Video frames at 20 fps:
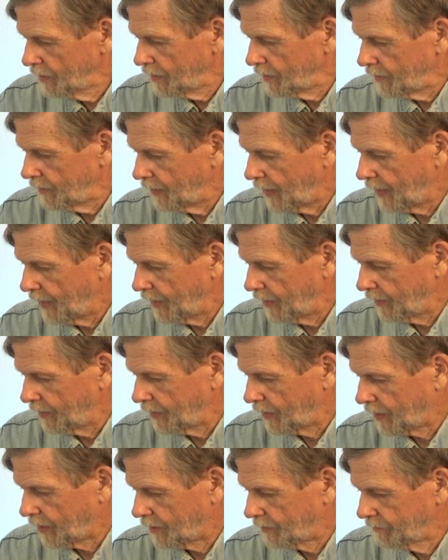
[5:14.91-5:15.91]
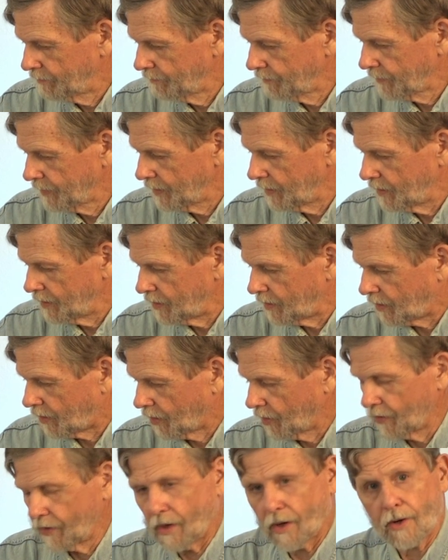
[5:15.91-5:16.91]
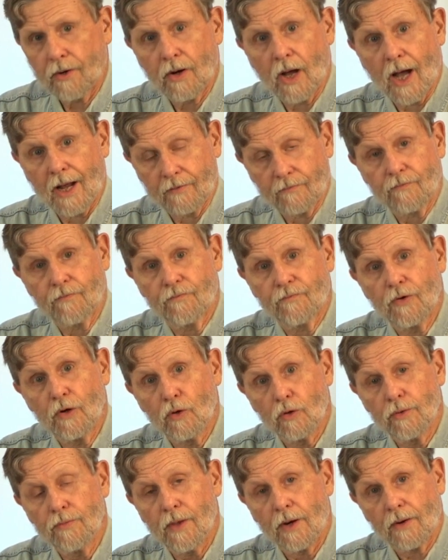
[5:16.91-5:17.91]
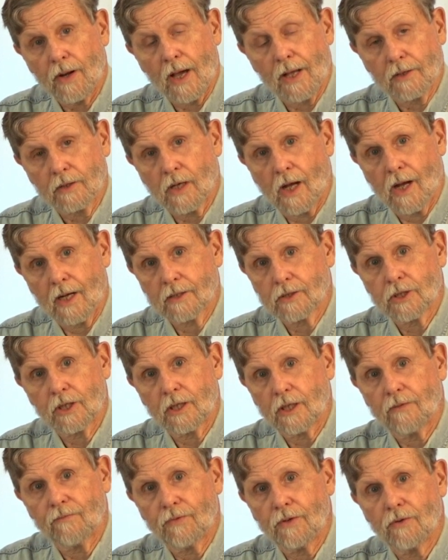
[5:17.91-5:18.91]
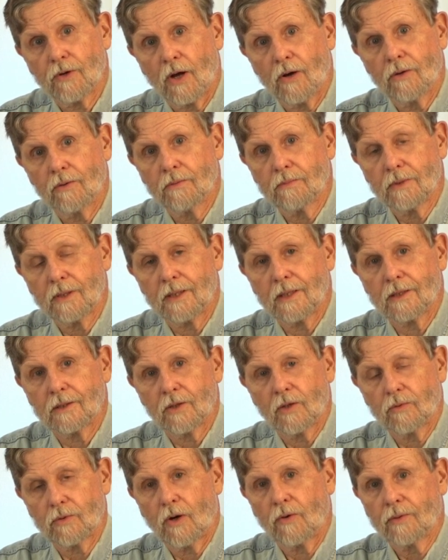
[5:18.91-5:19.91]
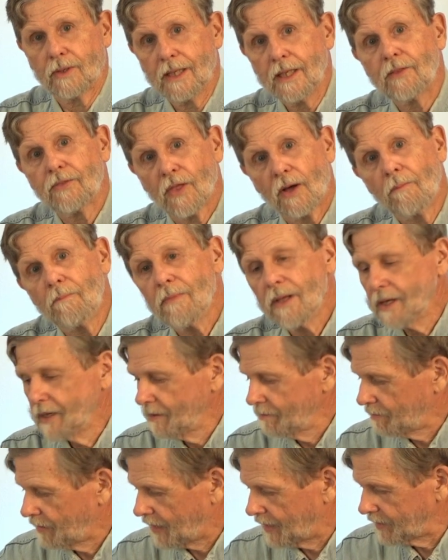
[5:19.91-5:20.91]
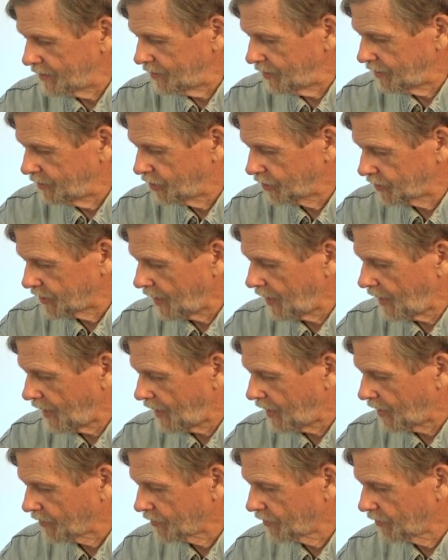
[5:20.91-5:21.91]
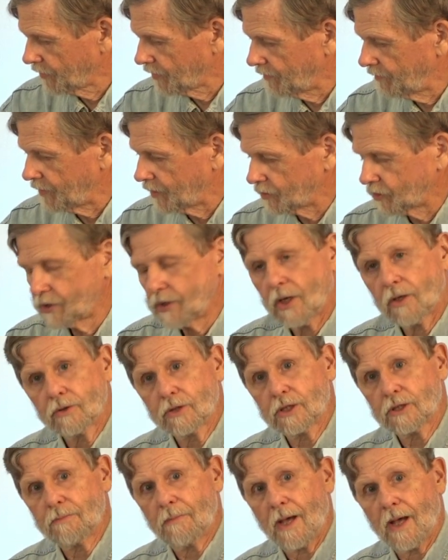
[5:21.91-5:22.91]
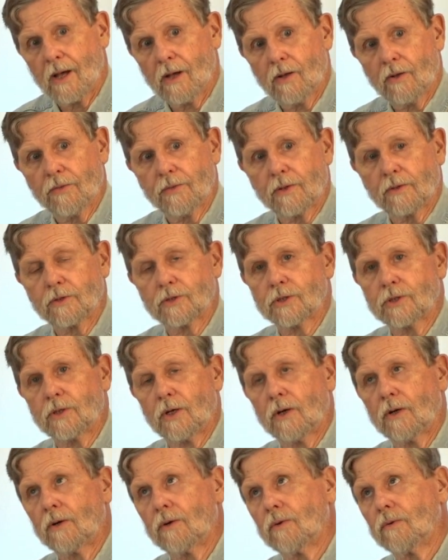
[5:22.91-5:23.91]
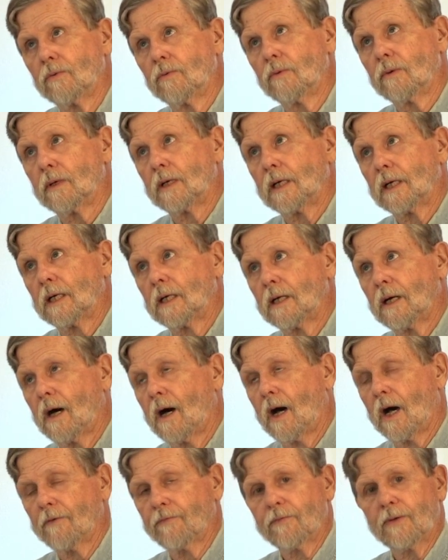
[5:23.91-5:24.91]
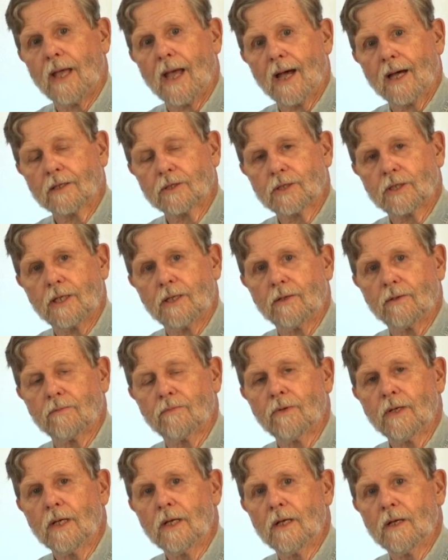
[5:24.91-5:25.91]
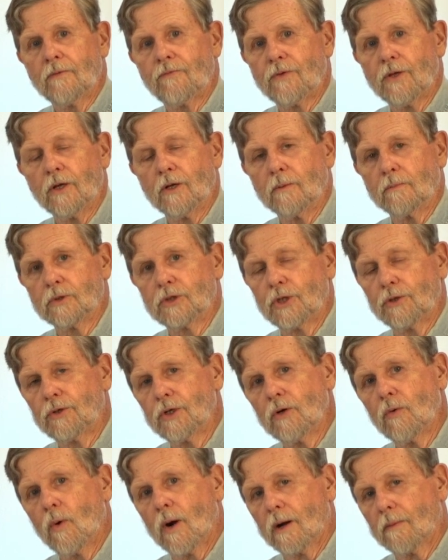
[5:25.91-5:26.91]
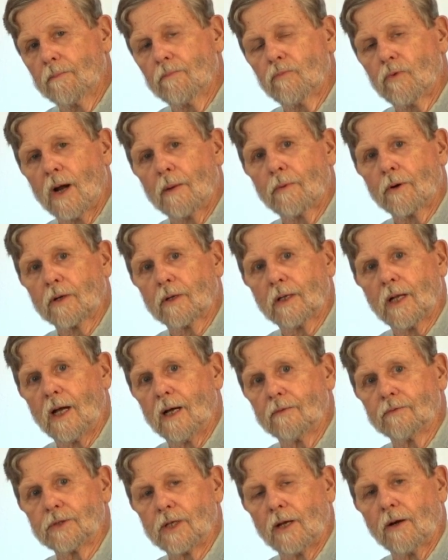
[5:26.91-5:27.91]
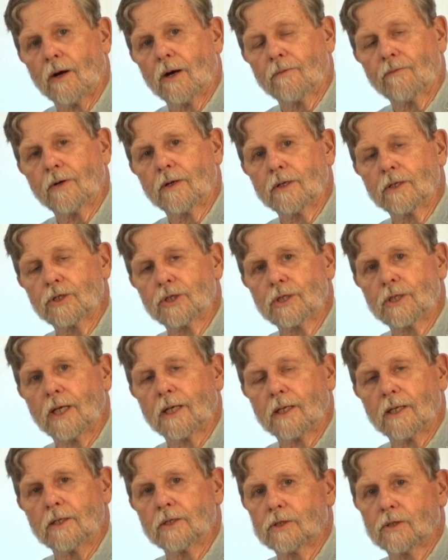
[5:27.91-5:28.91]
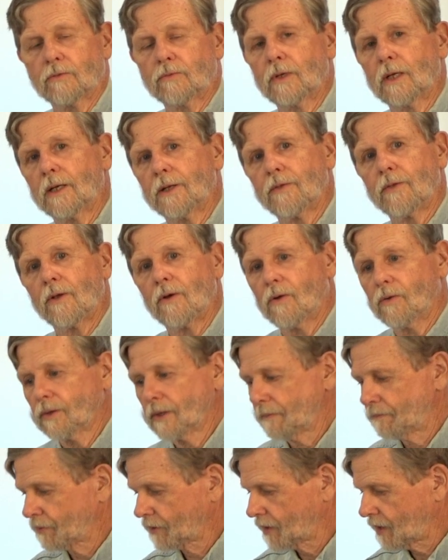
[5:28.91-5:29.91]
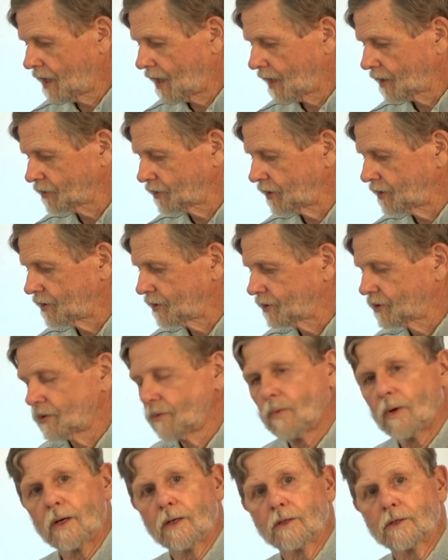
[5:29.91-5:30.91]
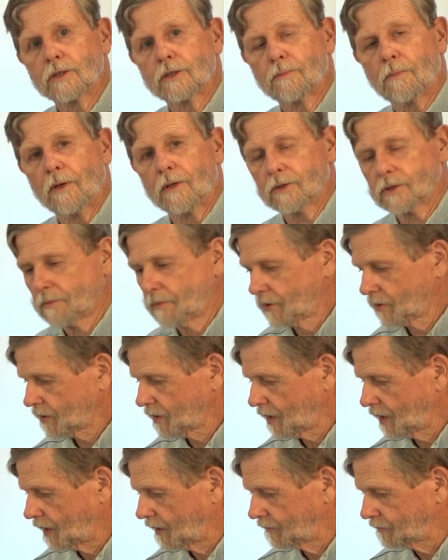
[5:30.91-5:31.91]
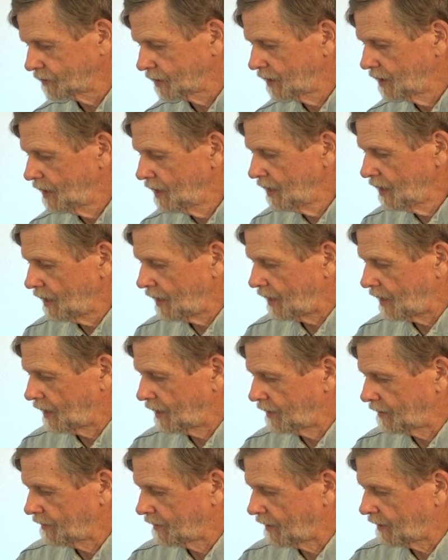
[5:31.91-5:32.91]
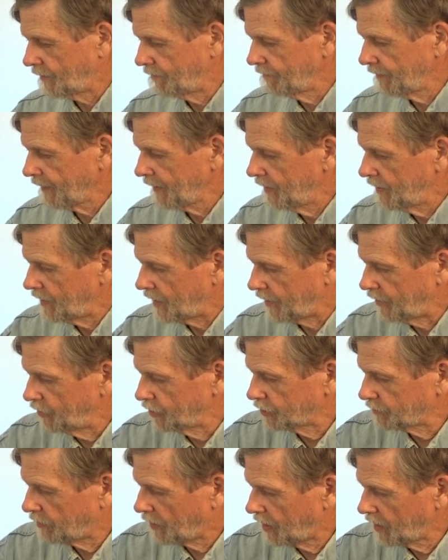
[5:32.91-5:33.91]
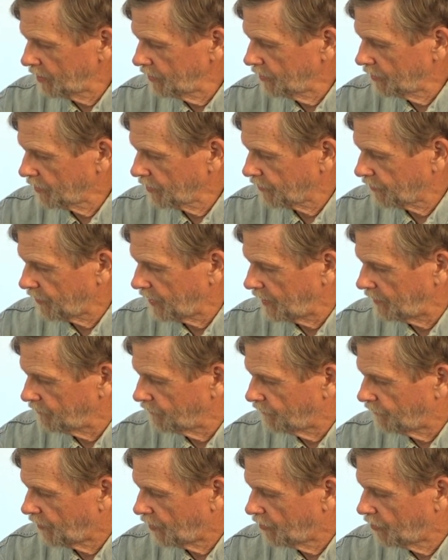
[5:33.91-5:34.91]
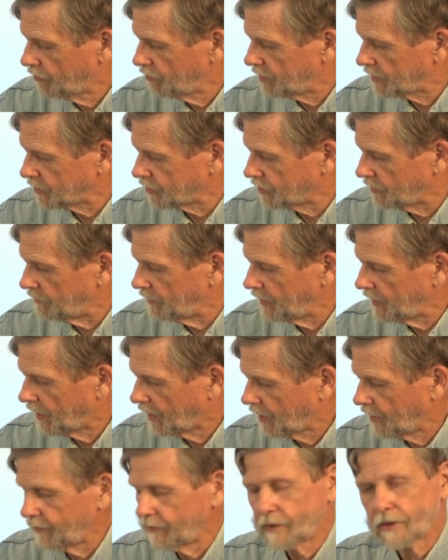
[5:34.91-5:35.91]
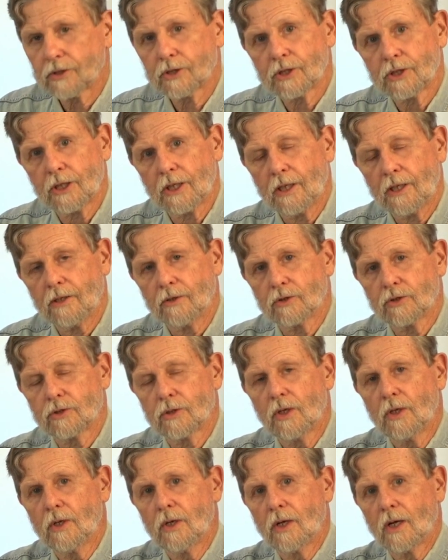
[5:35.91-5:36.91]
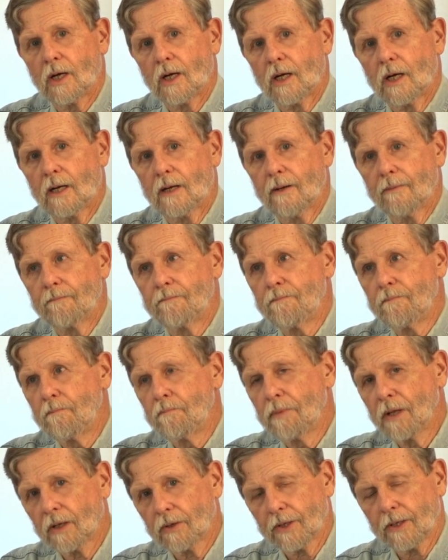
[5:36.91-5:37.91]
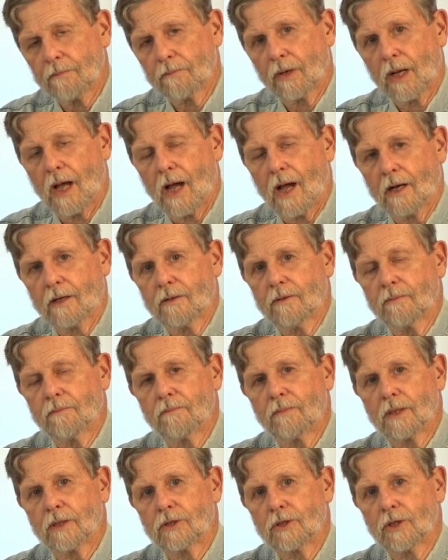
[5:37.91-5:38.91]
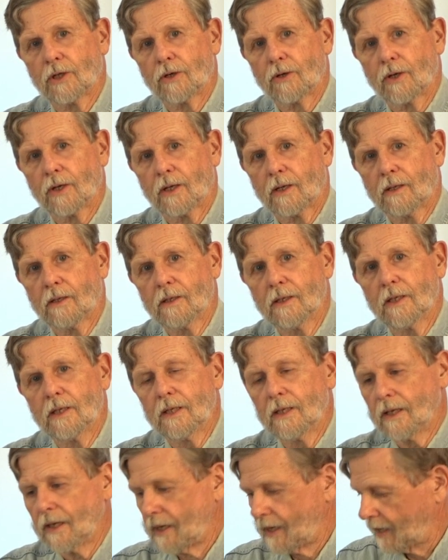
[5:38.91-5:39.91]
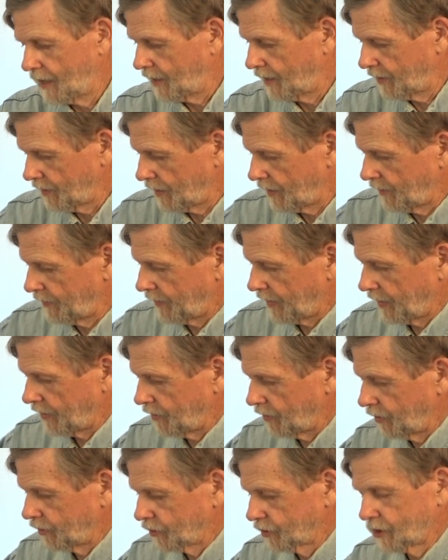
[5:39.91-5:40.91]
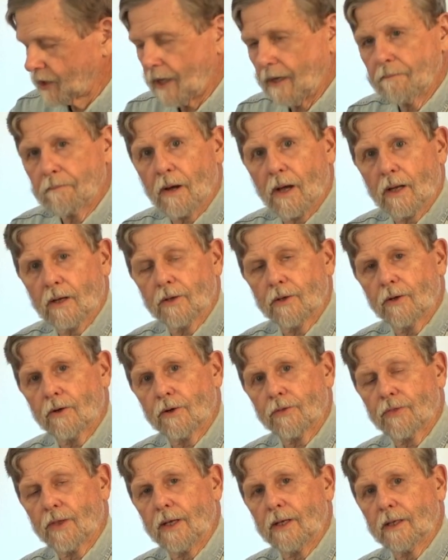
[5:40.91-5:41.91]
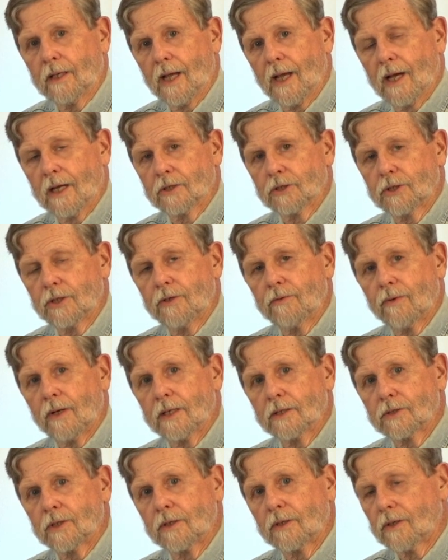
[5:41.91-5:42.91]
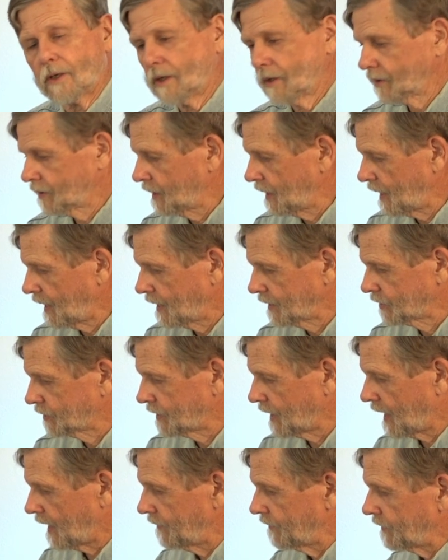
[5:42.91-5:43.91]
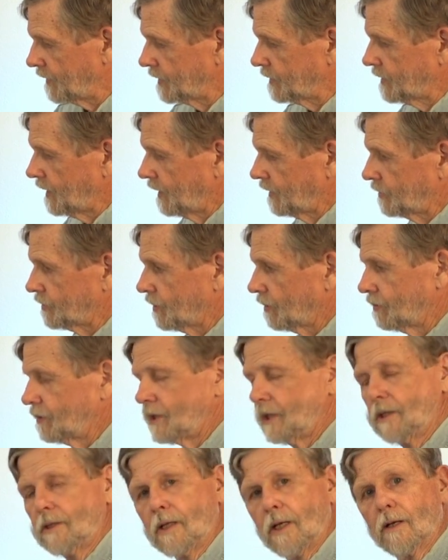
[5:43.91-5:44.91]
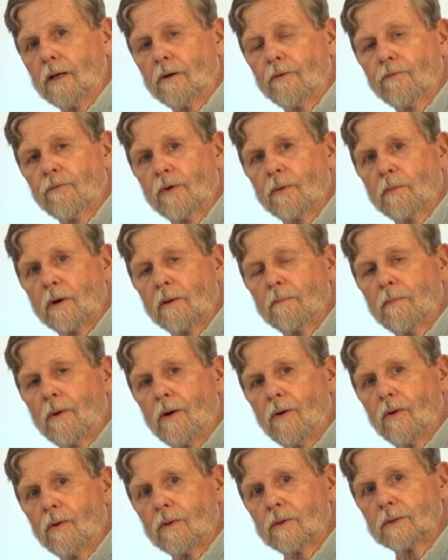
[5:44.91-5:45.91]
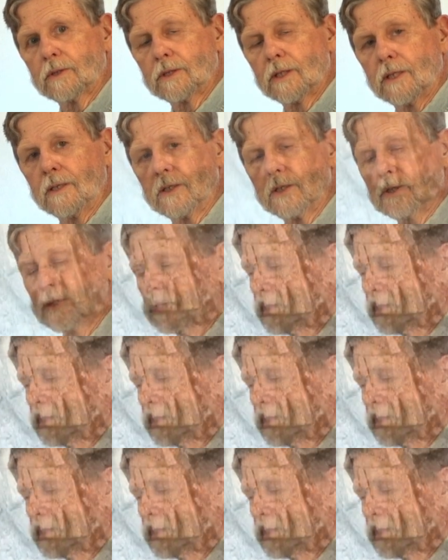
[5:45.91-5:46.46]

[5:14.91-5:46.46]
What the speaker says: They are not food. They're non-toxic if you don't eat them, but just to handle them, there's no smell, there's no off-gassing fumes. You do wear rubber gloves. They are very sticky, so really the only precaution is to wear disposable gloves. And I use polyurethane foam as the behind-the-scenes building block material. And then I use a polyurethane casting resin called cast satin that takes our detail from our molds, and it's